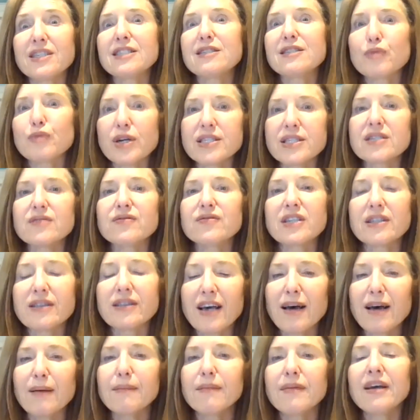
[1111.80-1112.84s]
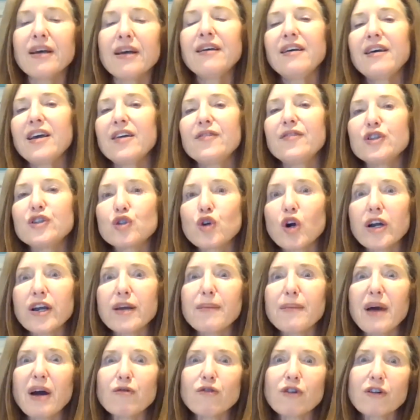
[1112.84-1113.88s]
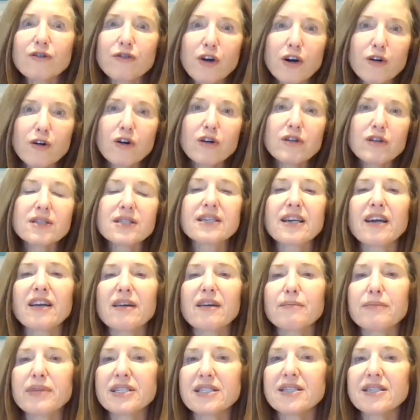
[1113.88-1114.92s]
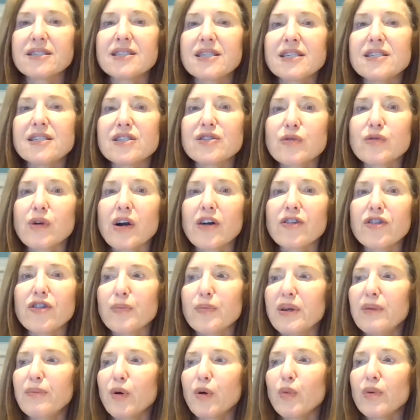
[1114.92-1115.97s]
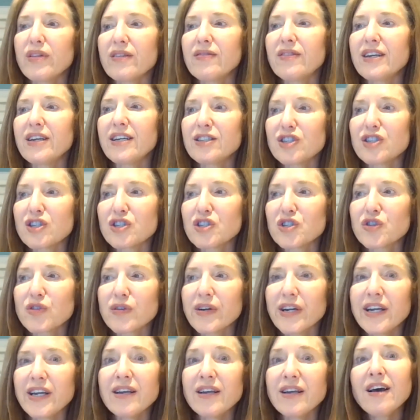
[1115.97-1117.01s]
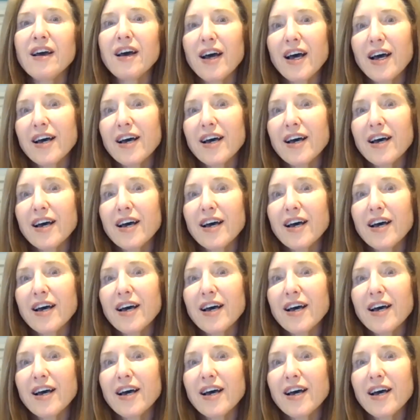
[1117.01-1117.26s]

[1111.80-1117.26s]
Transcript: is impressive to them. If you're talking about referrals, getting businesses through other people within the industry,